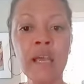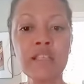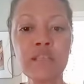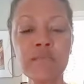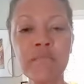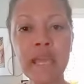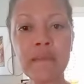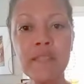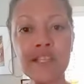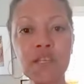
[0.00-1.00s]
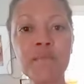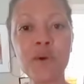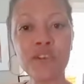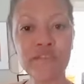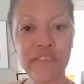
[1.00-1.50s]
And so maybe there's a
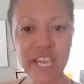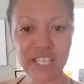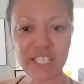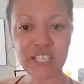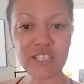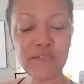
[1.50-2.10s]
motivation.